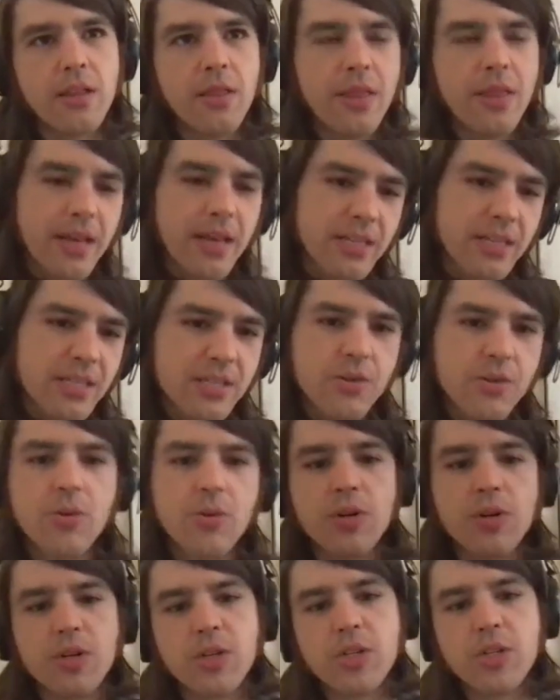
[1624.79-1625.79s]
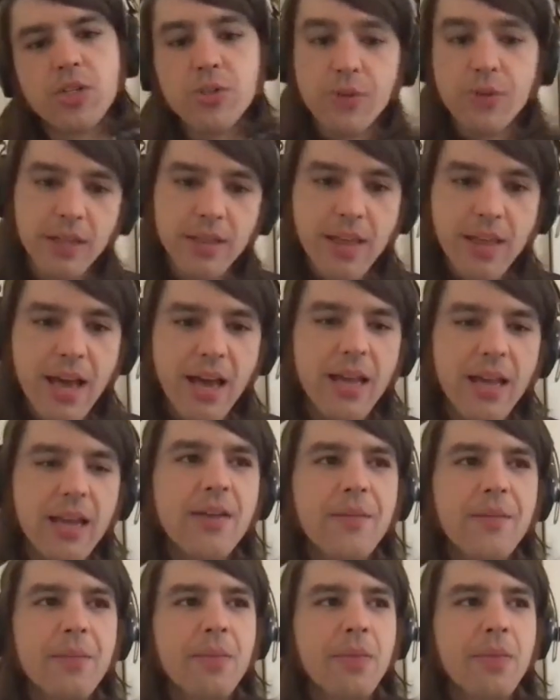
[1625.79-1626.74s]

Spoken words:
this or doing that?